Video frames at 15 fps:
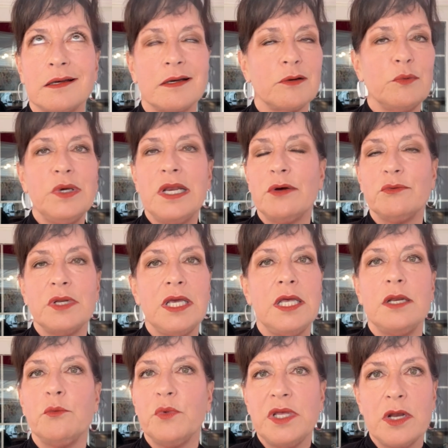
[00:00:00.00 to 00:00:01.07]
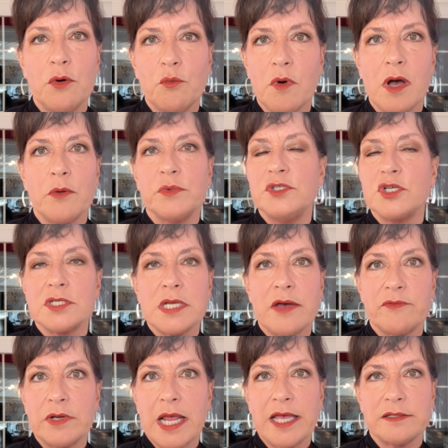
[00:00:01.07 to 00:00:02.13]
we don't need and we don't want. We just
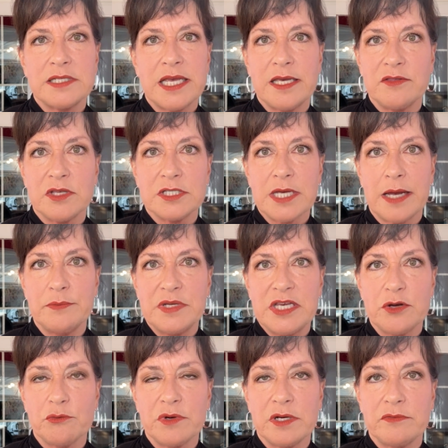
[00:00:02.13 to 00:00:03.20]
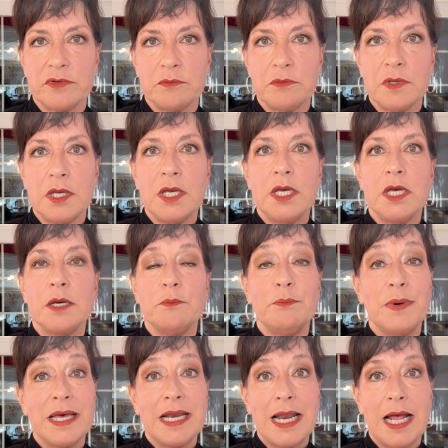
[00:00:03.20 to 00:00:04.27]
haven't taken the time to get rid of them.
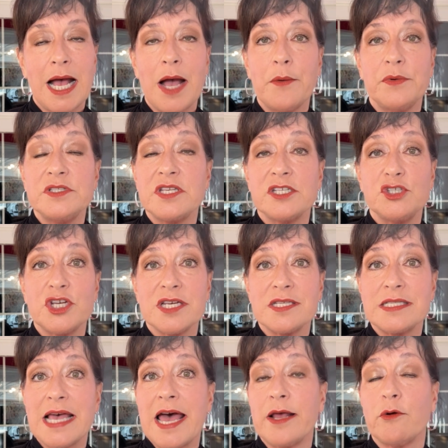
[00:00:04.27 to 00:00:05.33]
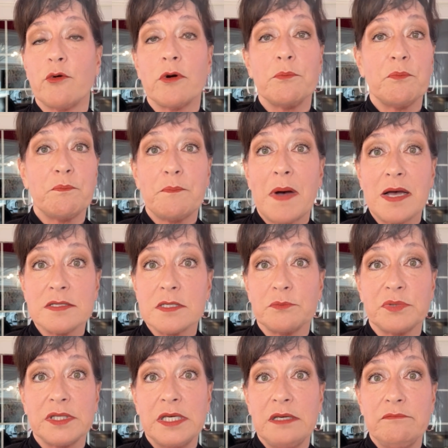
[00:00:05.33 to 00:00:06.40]
But I would suggest that, or
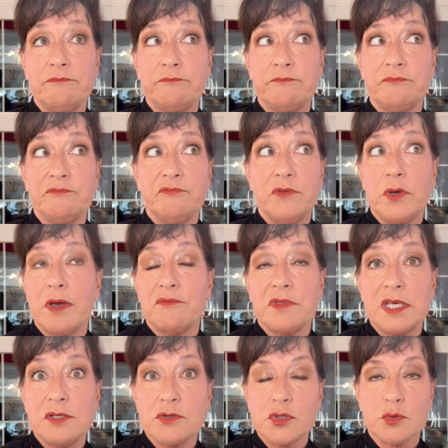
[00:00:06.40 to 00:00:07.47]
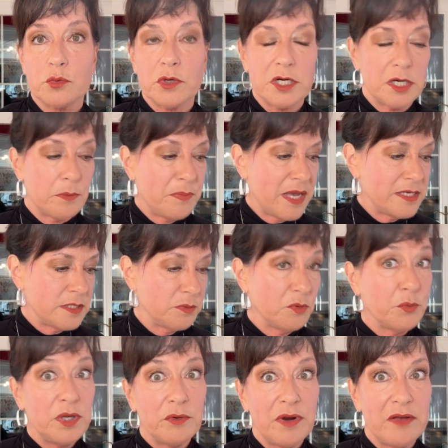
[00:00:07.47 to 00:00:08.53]
possibly if you have things stored in a basement.
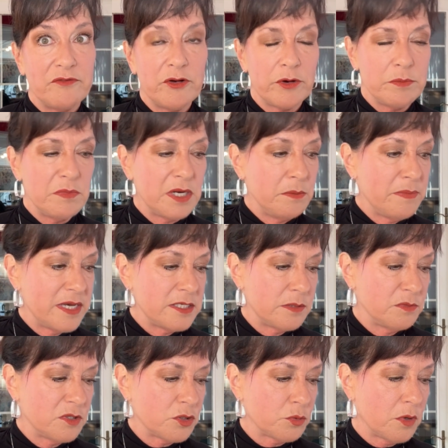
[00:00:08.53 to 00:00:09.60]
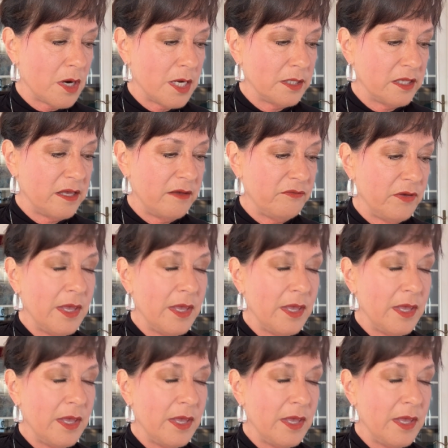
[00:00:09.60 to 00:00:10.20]
We don't have very many basements where I live.